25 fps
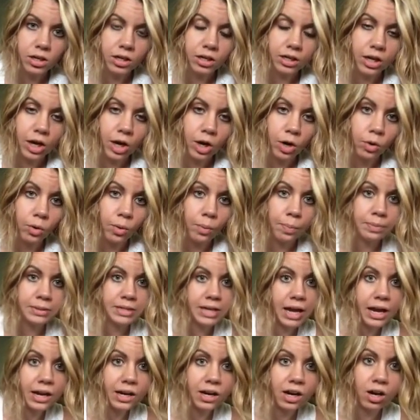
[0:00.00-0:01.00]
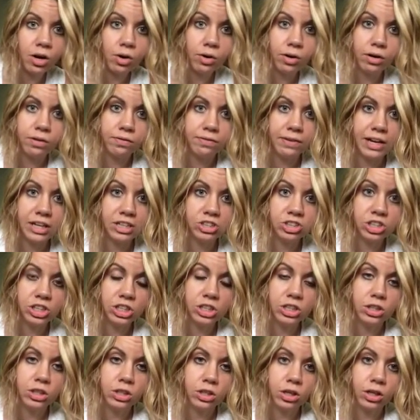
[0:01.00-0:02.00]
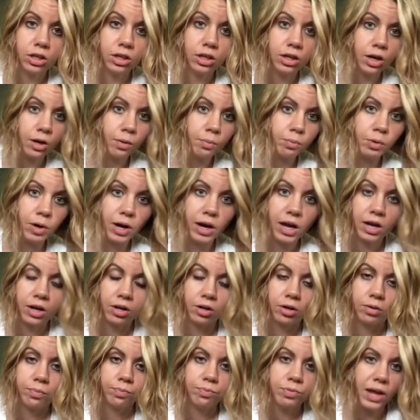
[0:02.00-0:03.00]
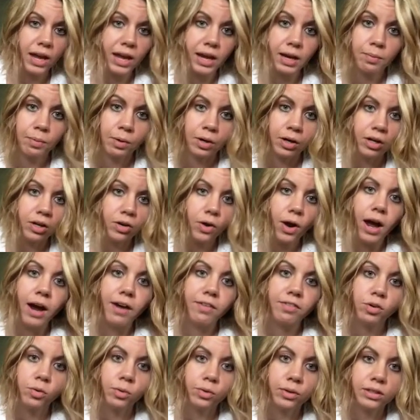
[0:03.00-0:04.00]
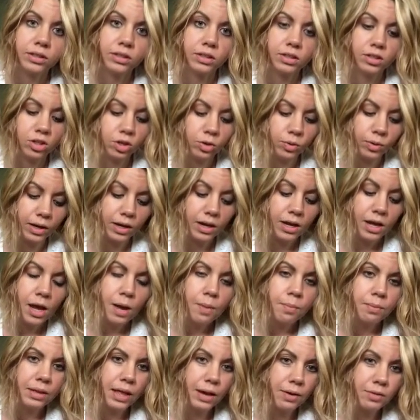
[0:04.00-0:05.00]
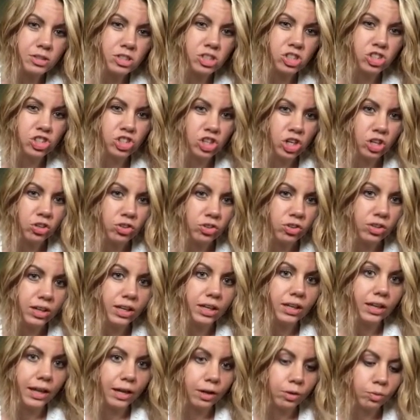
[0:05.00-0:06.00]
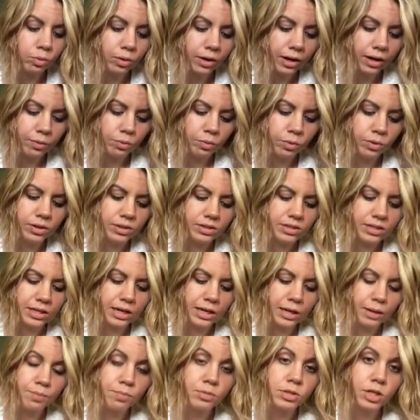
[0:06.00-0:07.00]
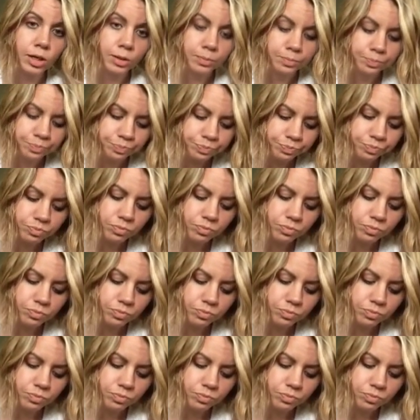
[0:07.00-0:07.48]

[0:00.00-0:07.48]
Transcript: a potato and a veggie, or, bread or hamburger, however I wanted to do it. But that was generally like what I wanted to keep. So